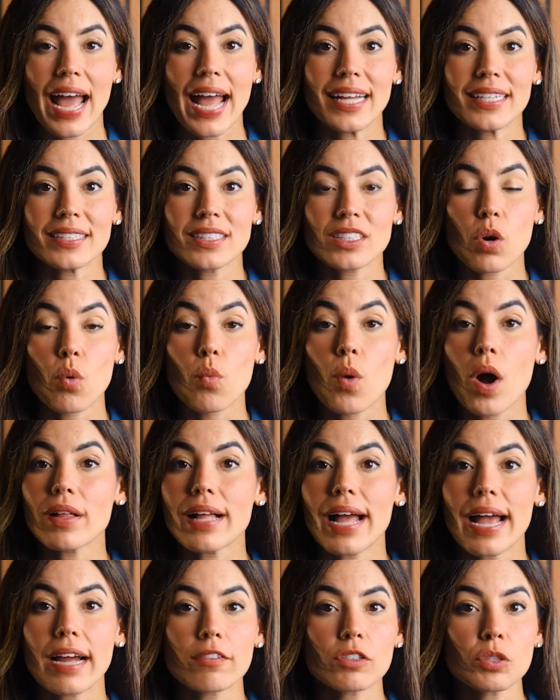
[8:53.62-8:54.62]
And while
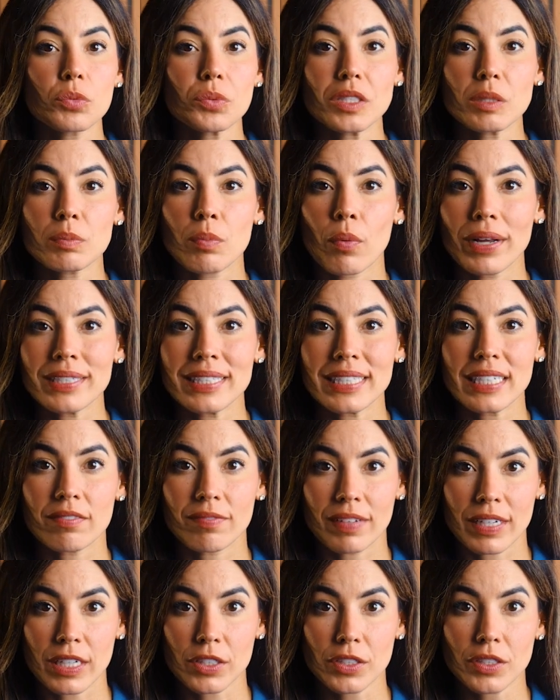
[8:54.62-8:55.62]
everyone's pointing
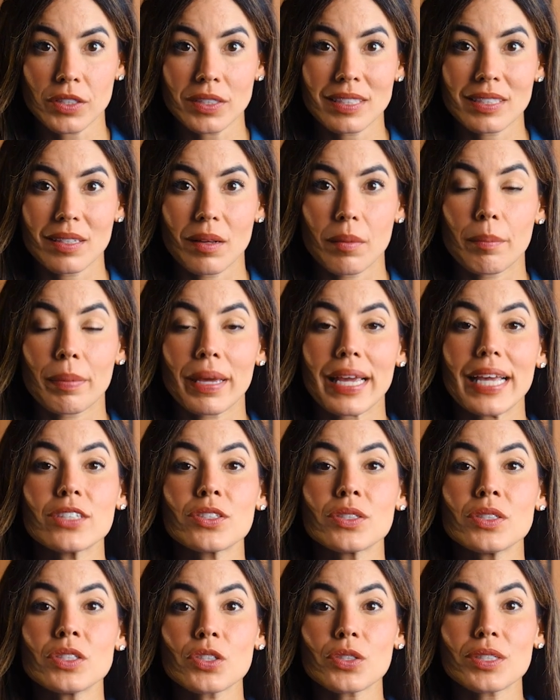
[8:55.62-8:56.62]
fingers,
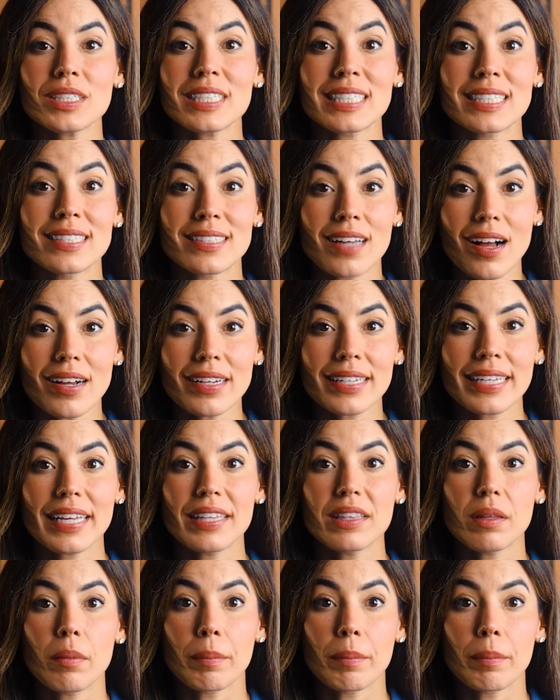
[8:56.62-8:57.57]
patients are stuck in the